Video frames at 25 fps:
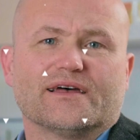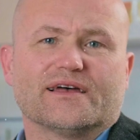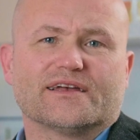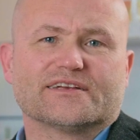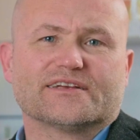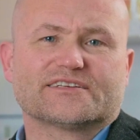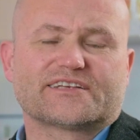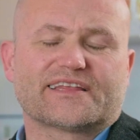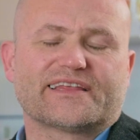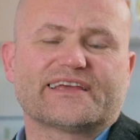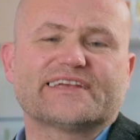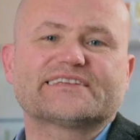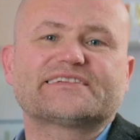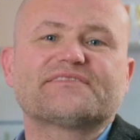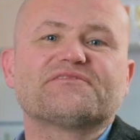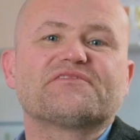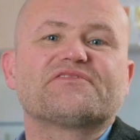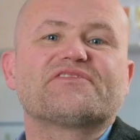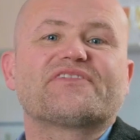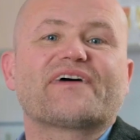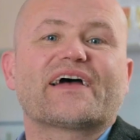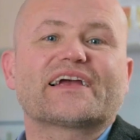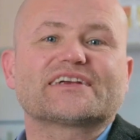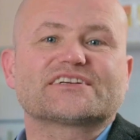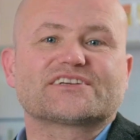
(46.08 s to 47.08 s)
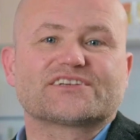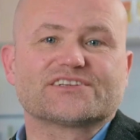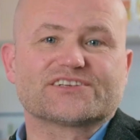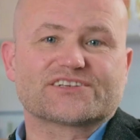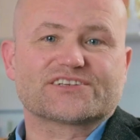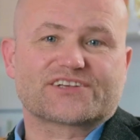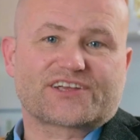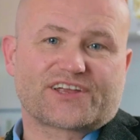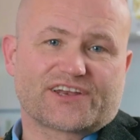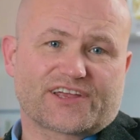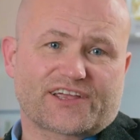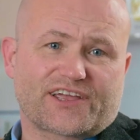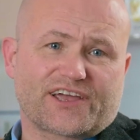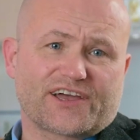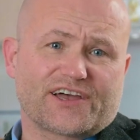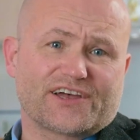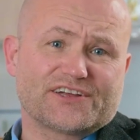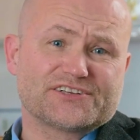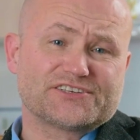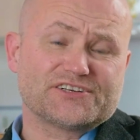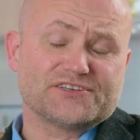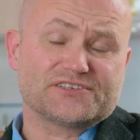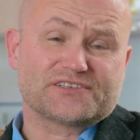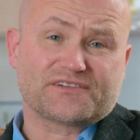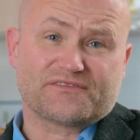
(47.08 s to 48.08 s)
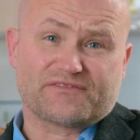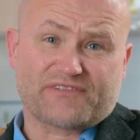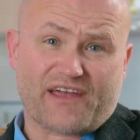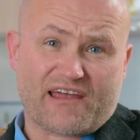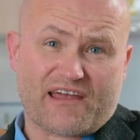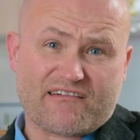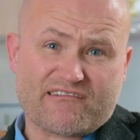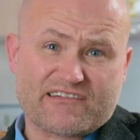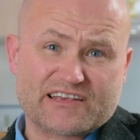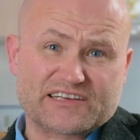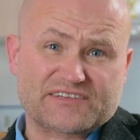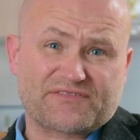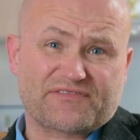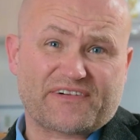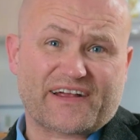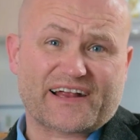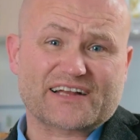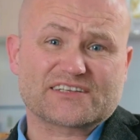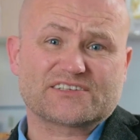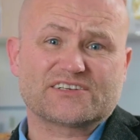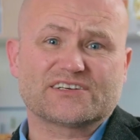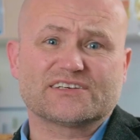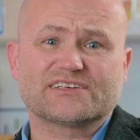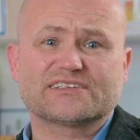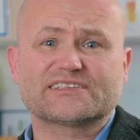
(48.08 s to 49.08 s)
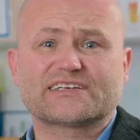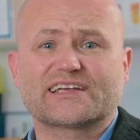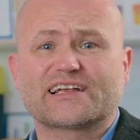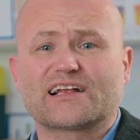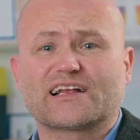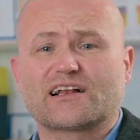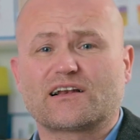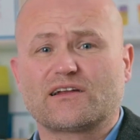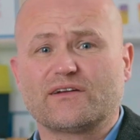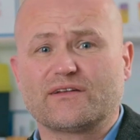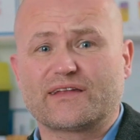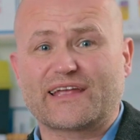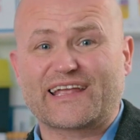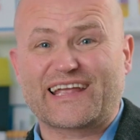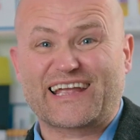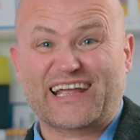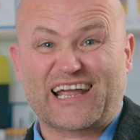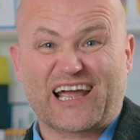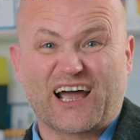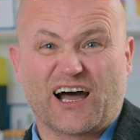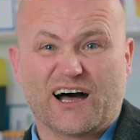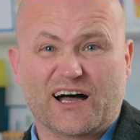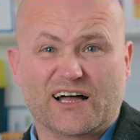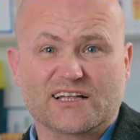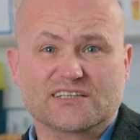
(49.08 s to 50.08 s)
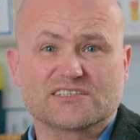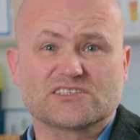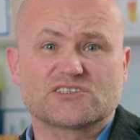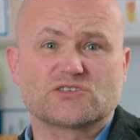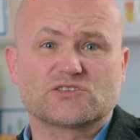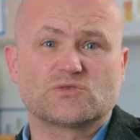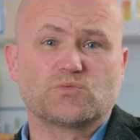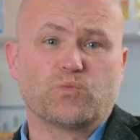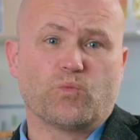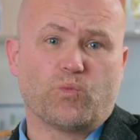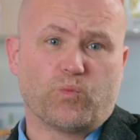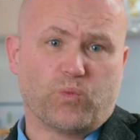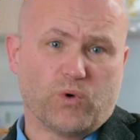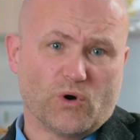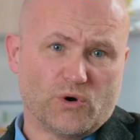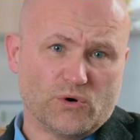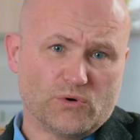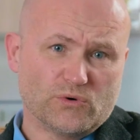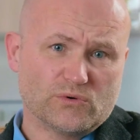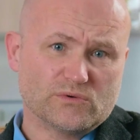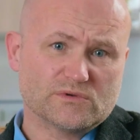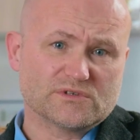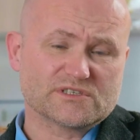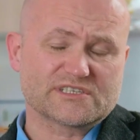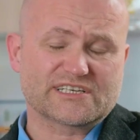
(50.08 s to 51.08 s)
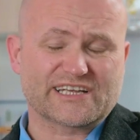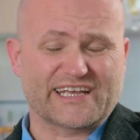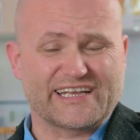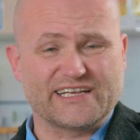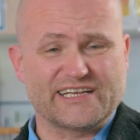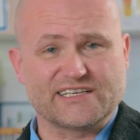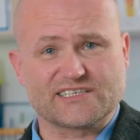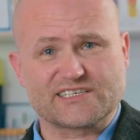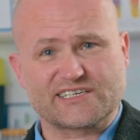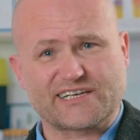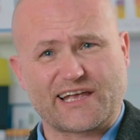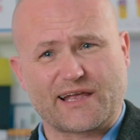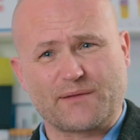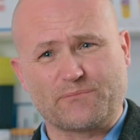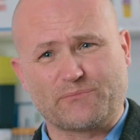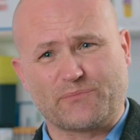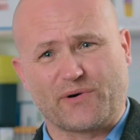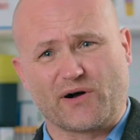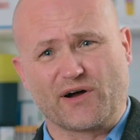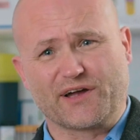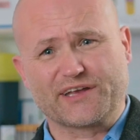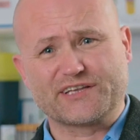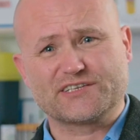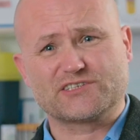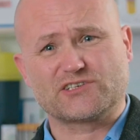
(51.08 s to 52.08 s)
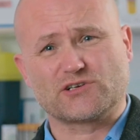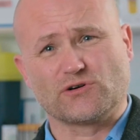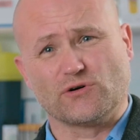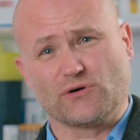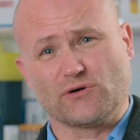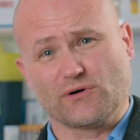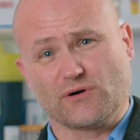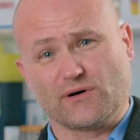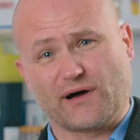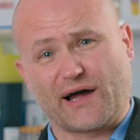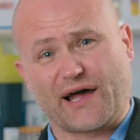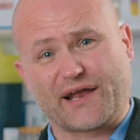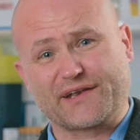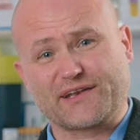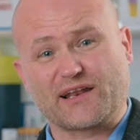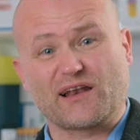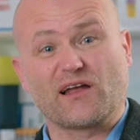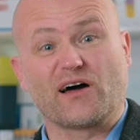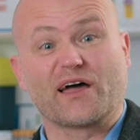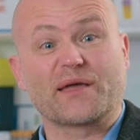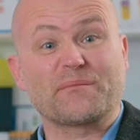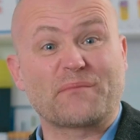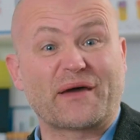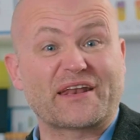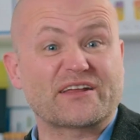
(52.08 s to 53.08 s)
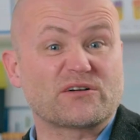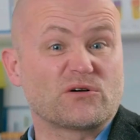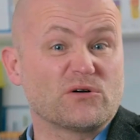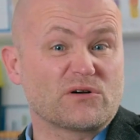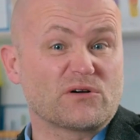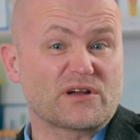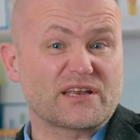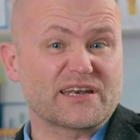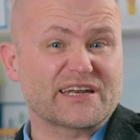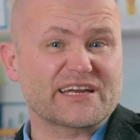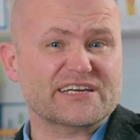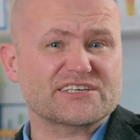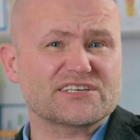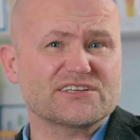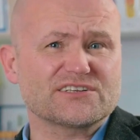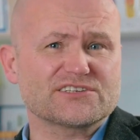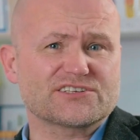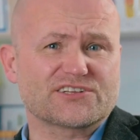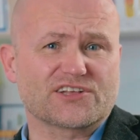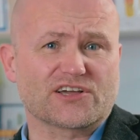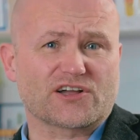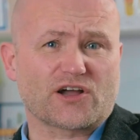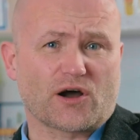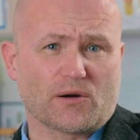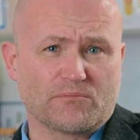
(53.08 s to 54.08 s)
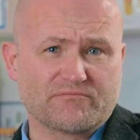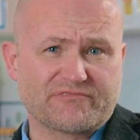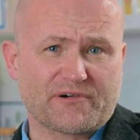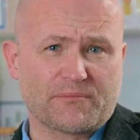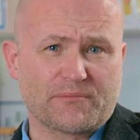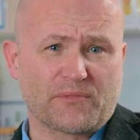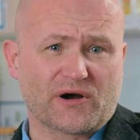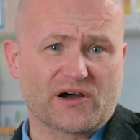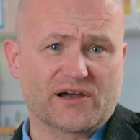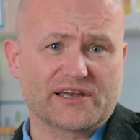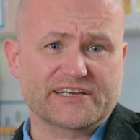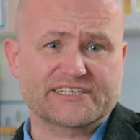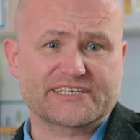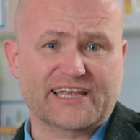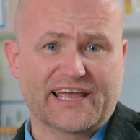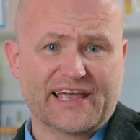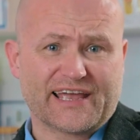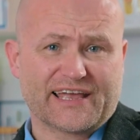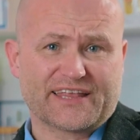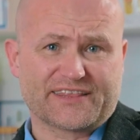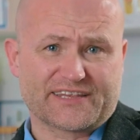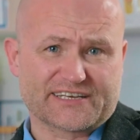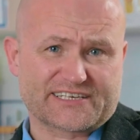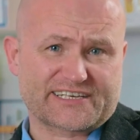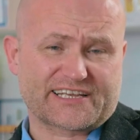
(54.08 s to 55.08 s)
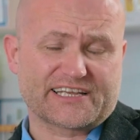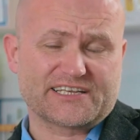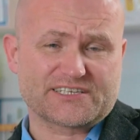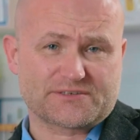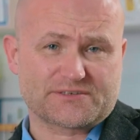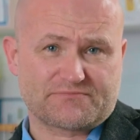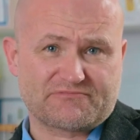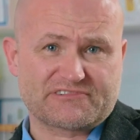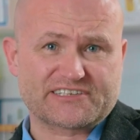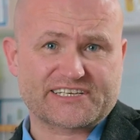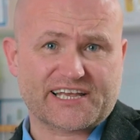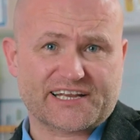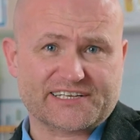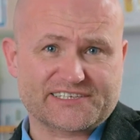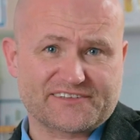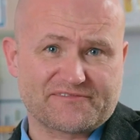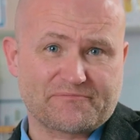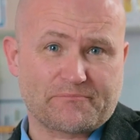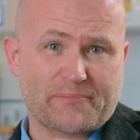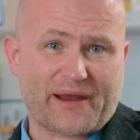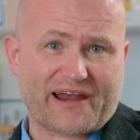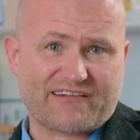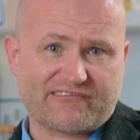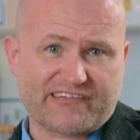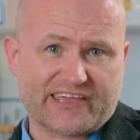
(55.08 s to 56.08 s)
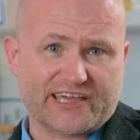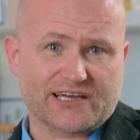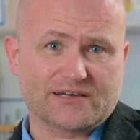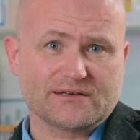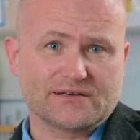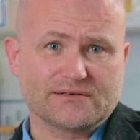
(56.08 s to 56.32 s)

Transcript: So these infections can occur due to various factors, including cuts, wounds, insect bites, or underlying medical conditions that compromise the skin's protective barrier.